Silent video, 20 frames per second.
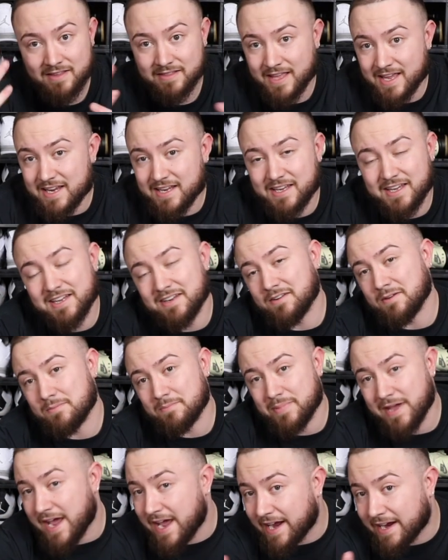they ain't getting
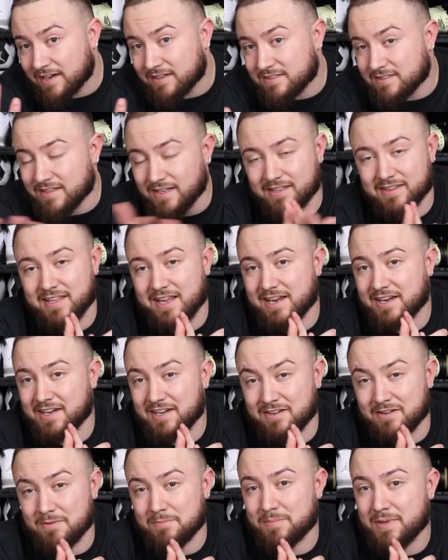them back. Like, they ain't
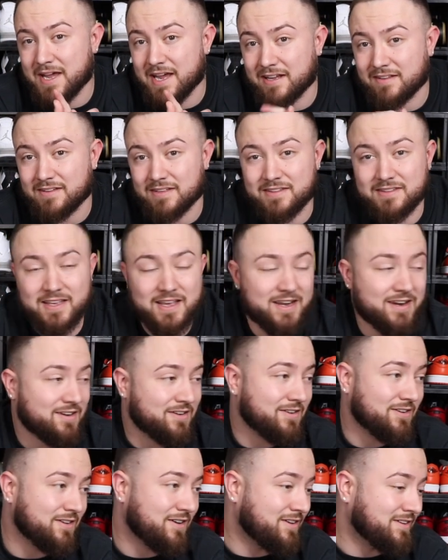getting them back. Like, they
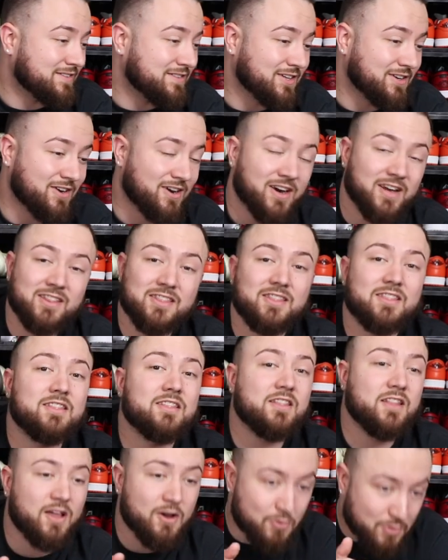are on their
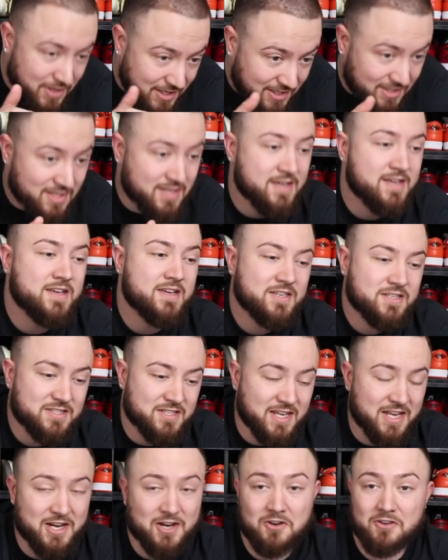unloading
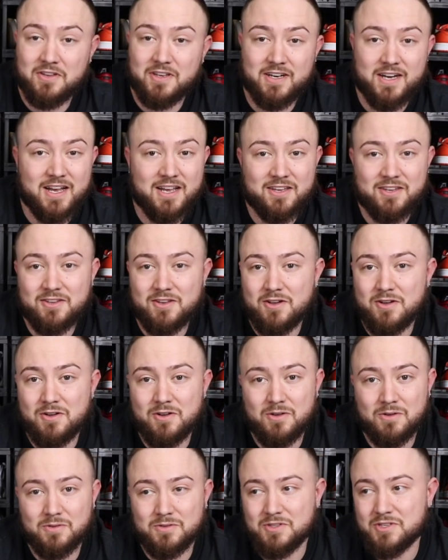sneakers. Like, I
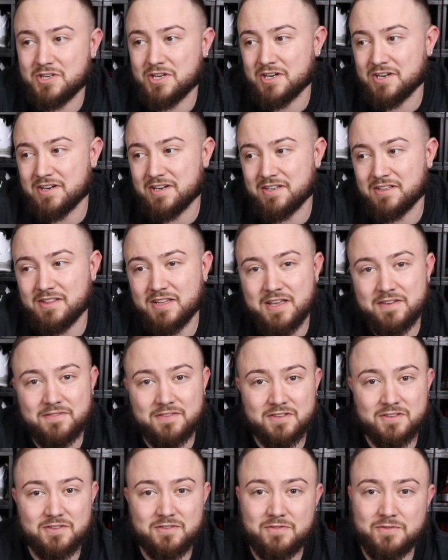saw Cherry
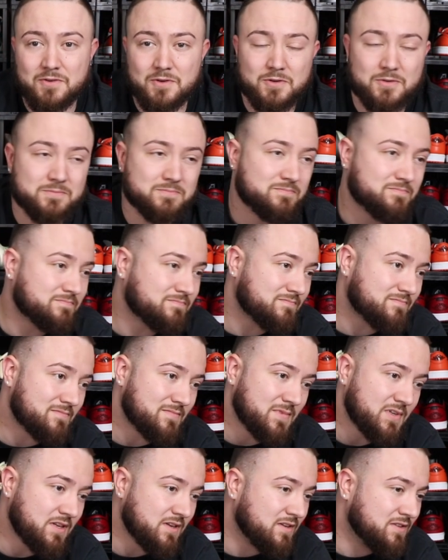11s for
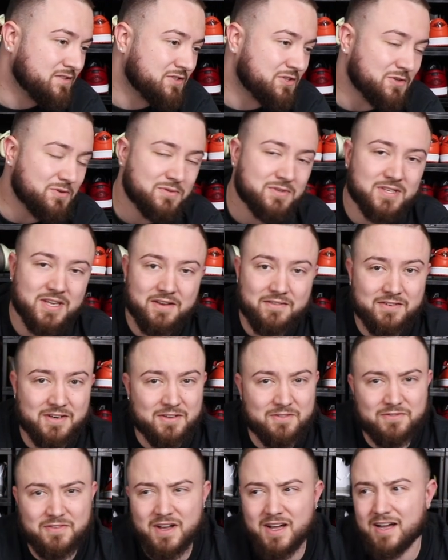
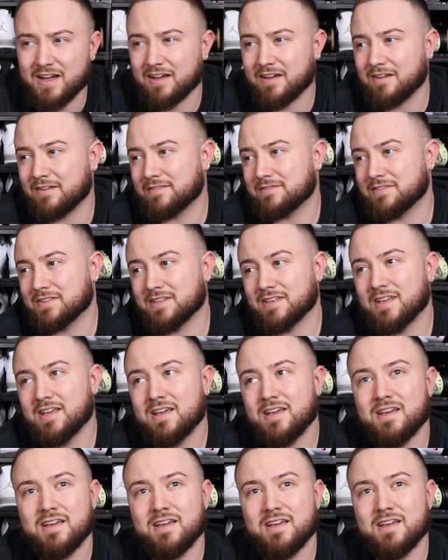$275, and